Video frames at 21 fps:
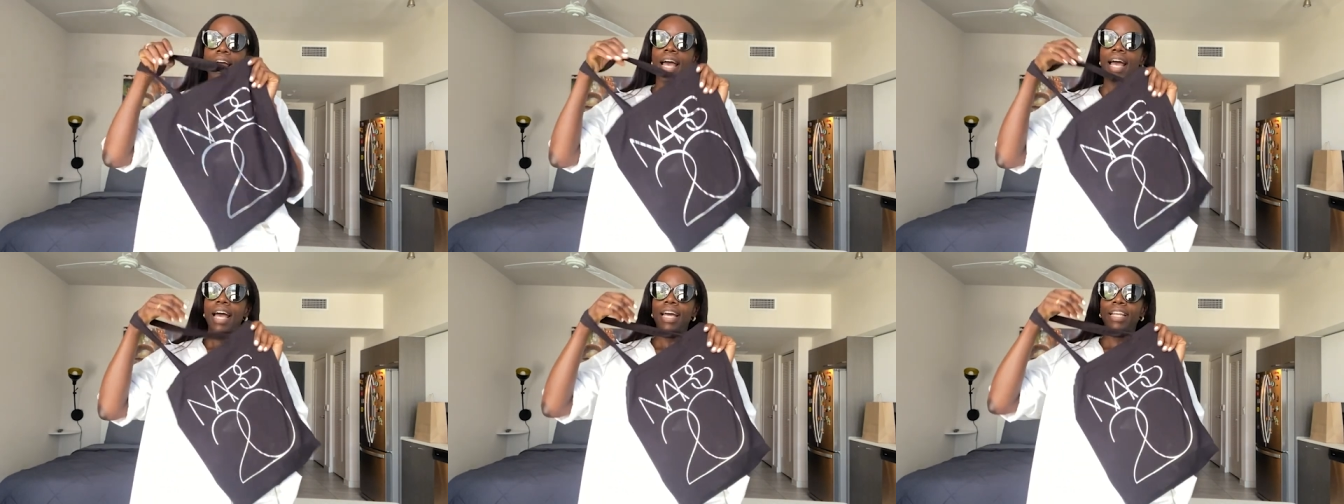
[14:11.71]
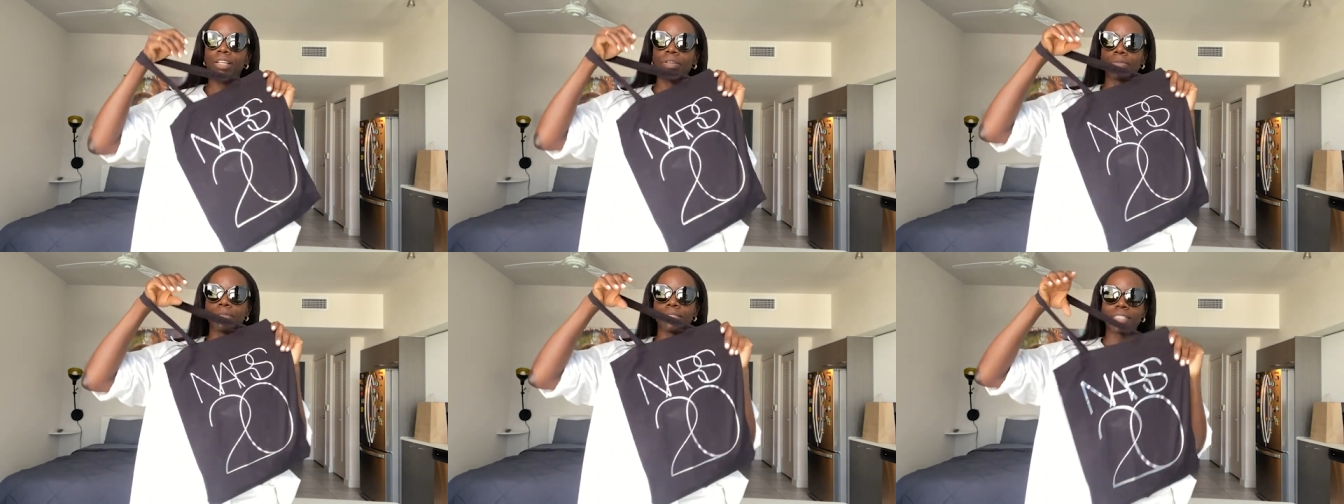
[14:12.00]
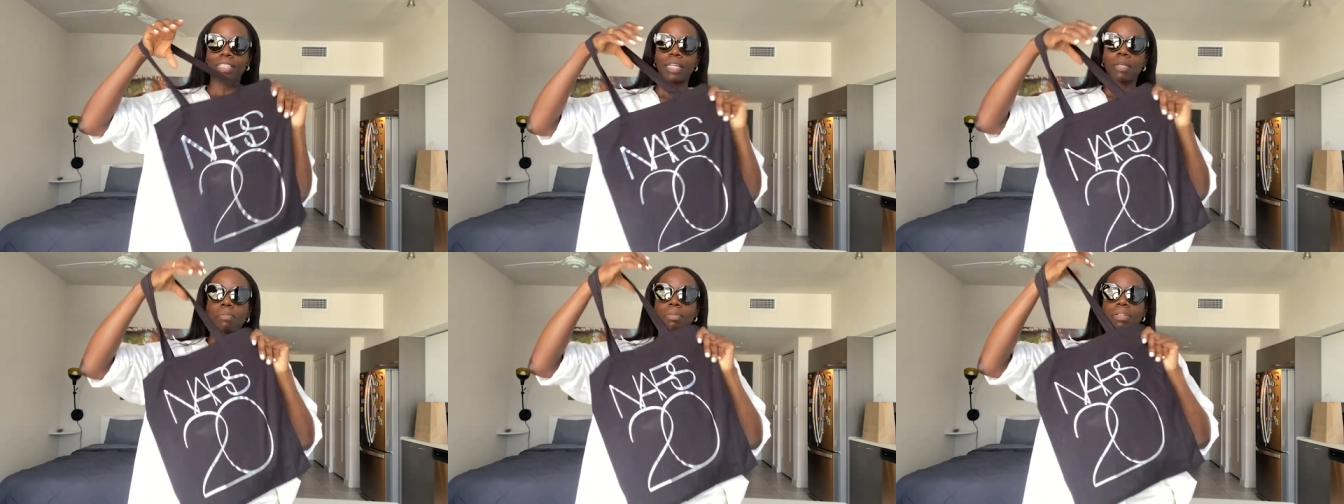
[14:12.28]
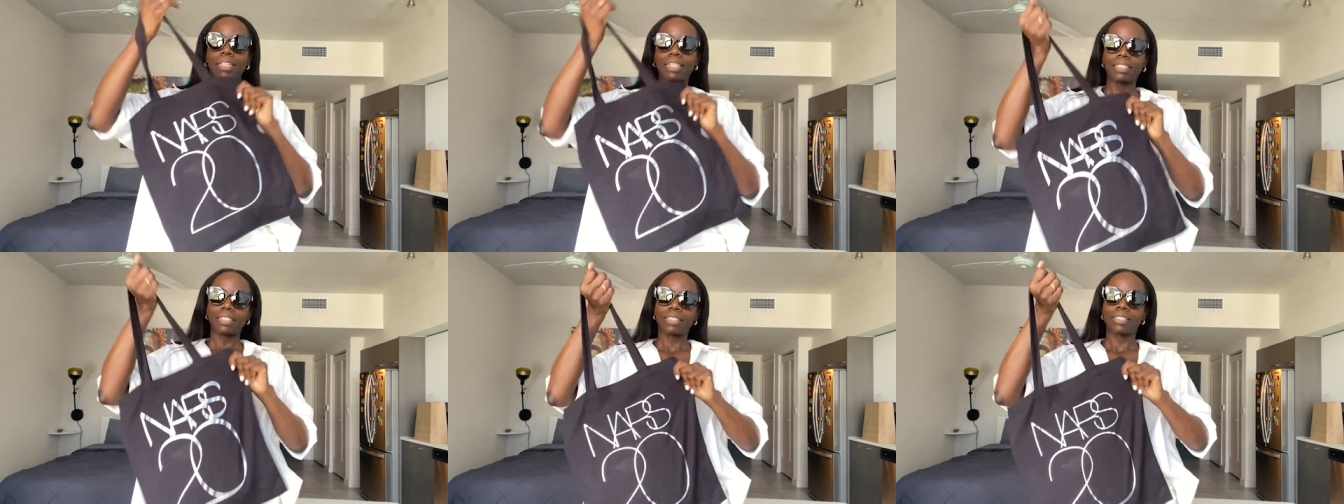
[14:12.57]
and it was like
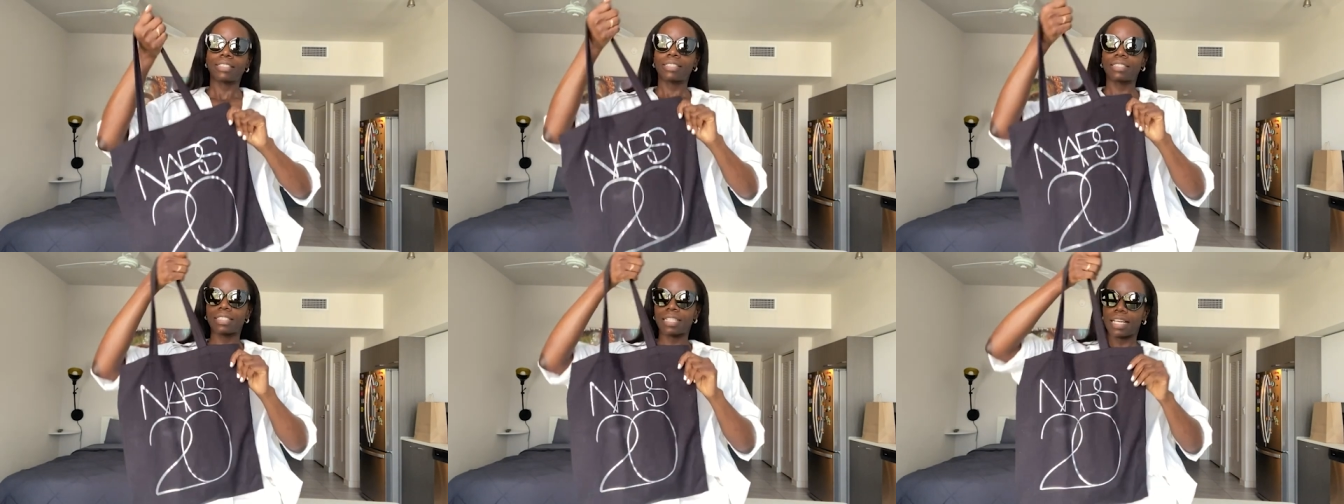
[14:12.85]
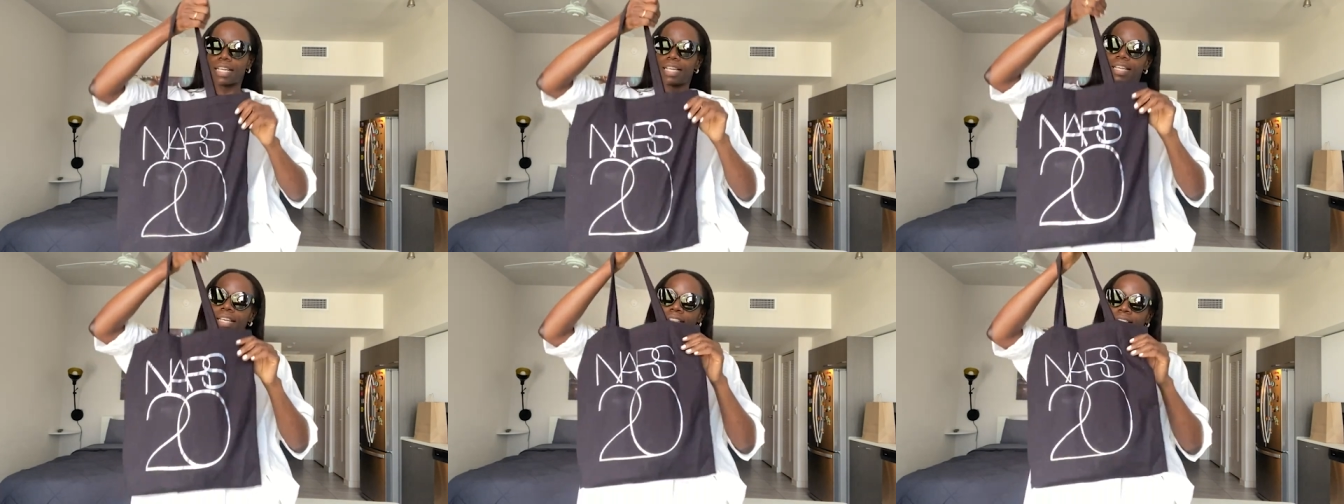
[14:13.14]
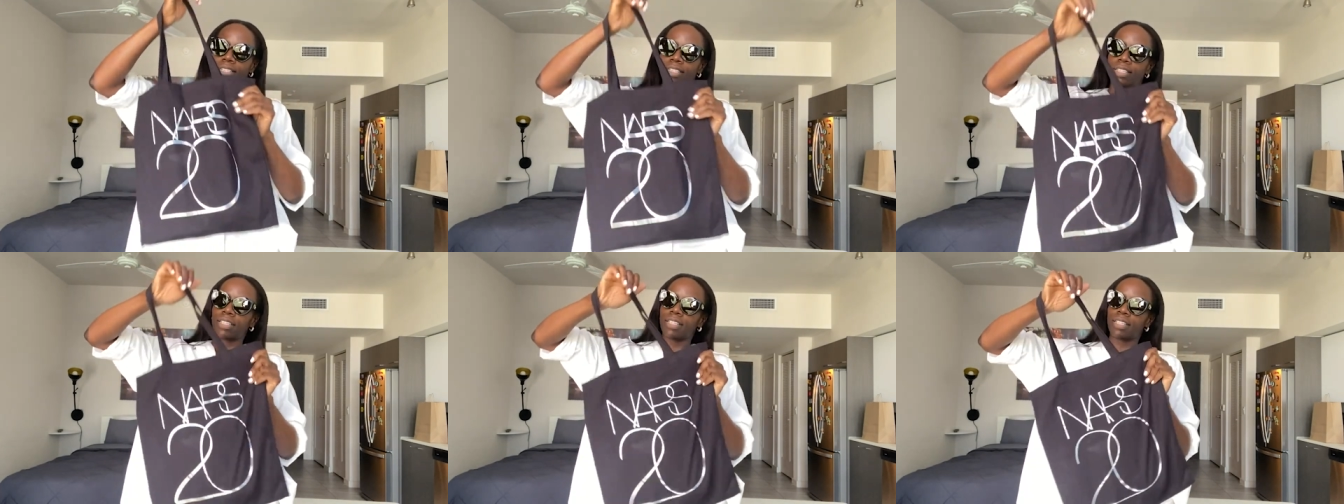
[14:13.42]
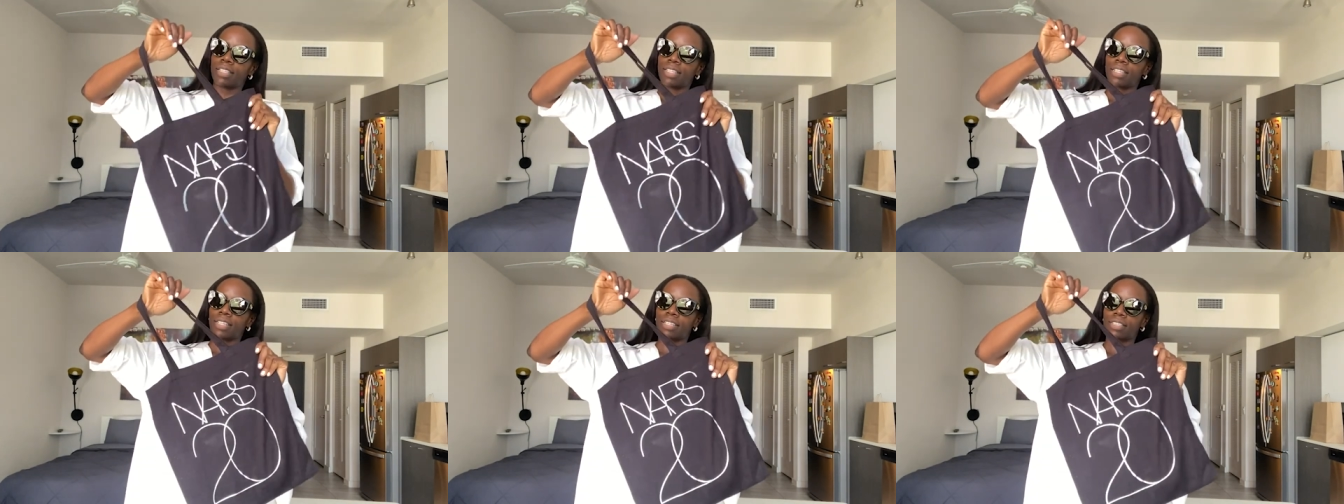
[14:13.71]
placed in
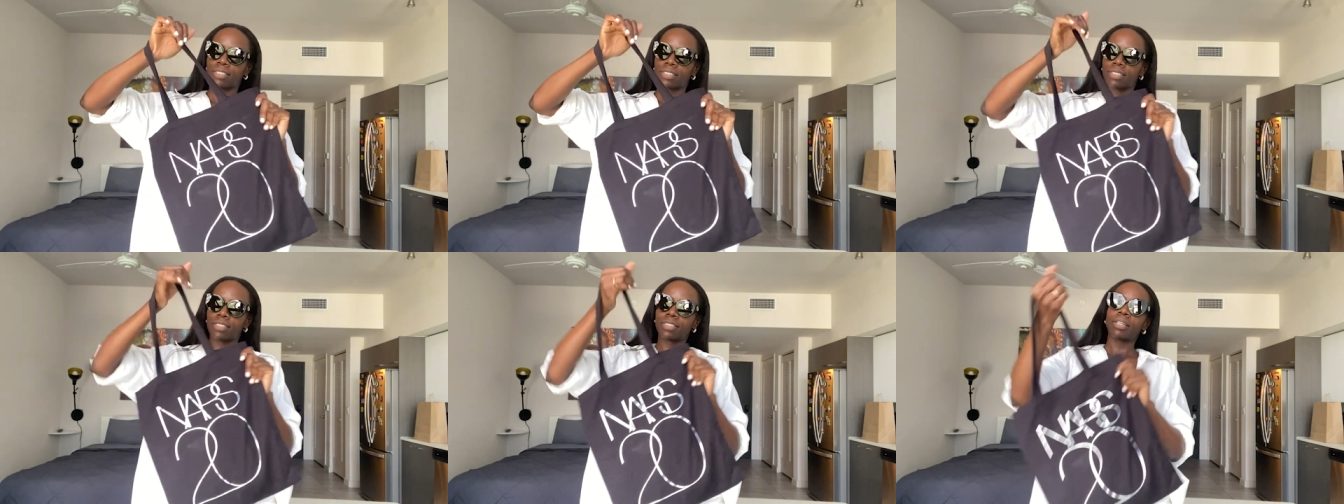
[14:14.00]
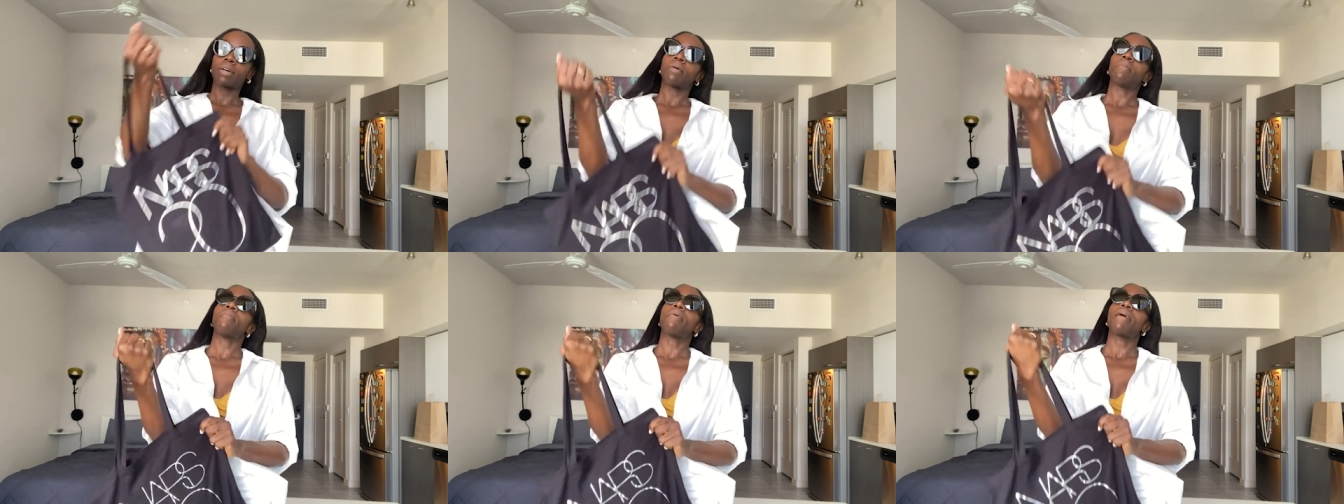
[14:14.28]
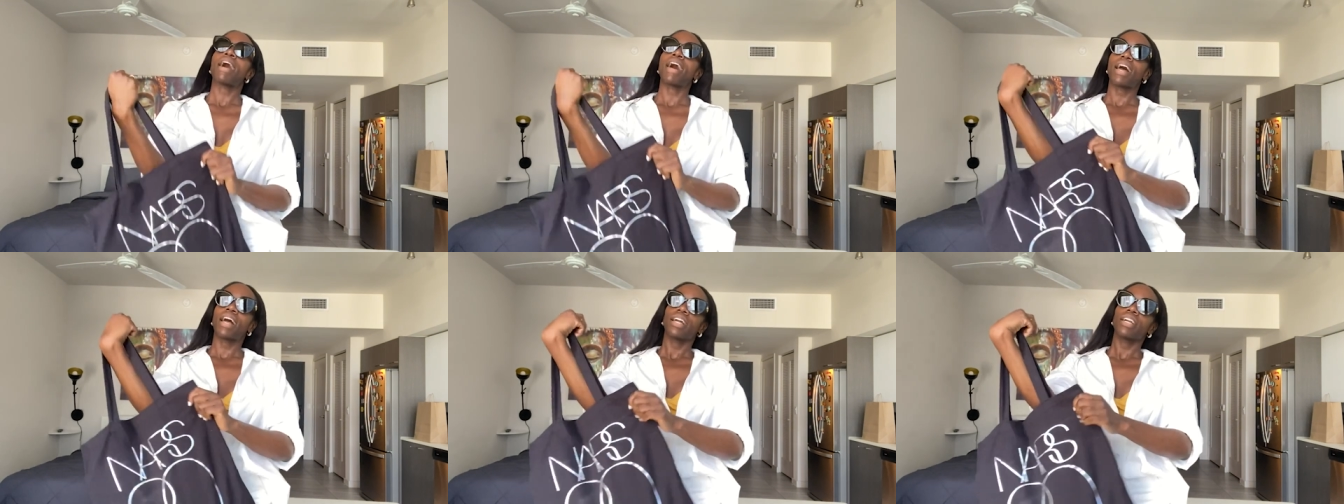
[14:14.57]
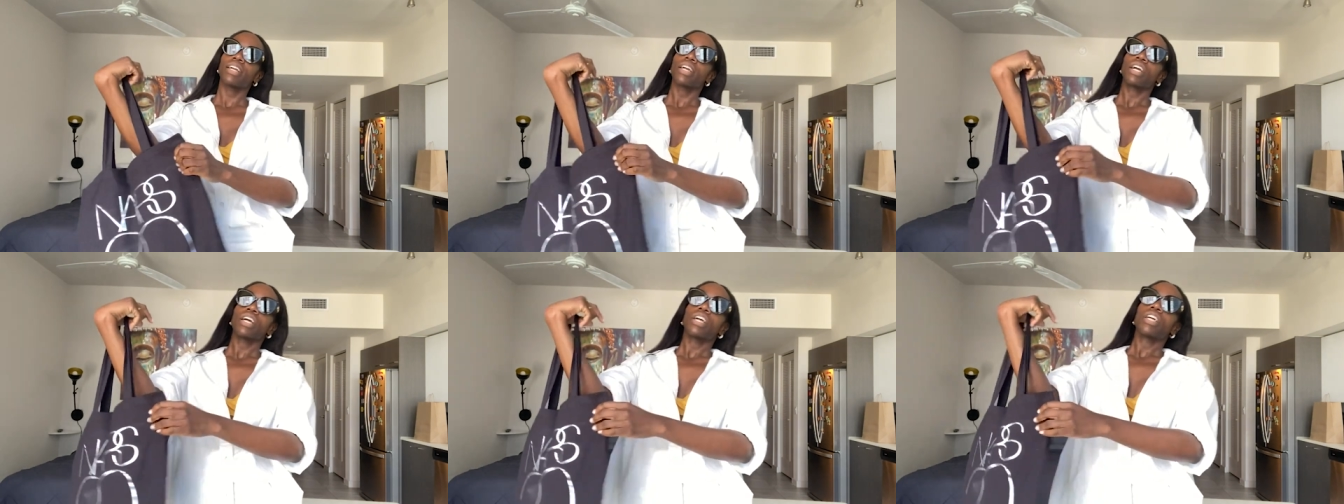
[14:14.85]
this
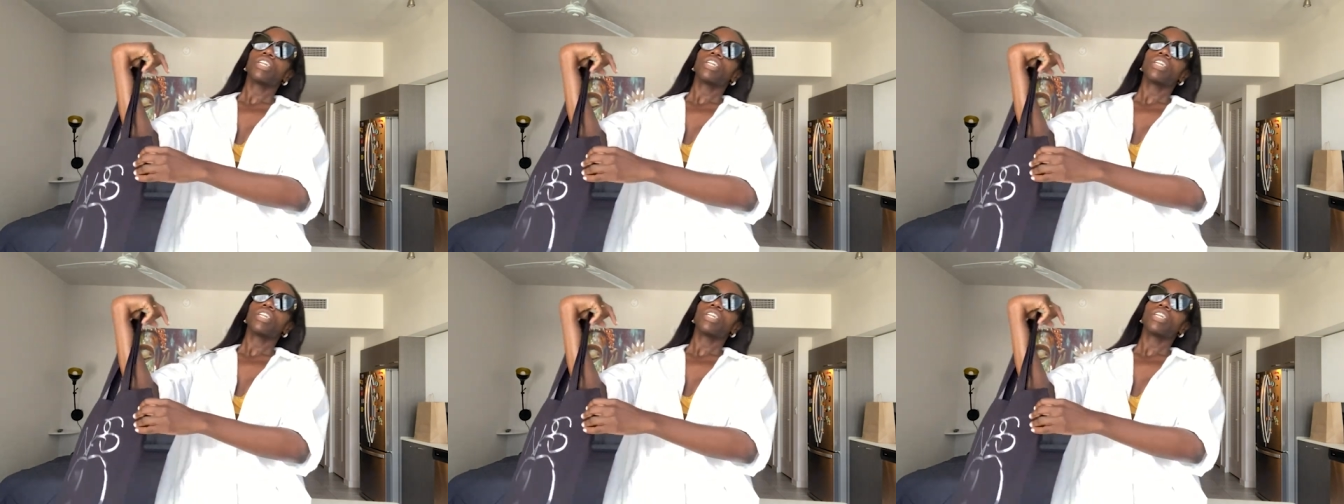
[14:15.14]
bag.